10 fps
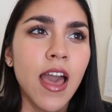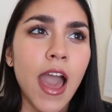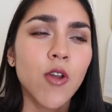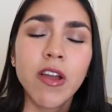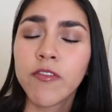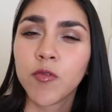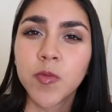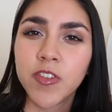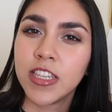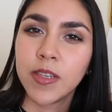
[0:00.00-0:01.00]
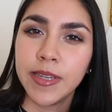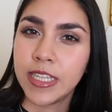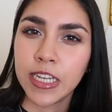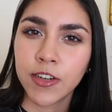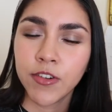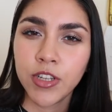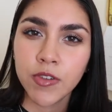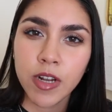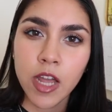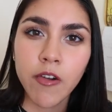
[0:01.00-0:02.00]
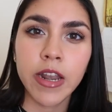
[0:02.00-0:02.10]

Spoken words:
I don't have room for this in my skincare routine right now,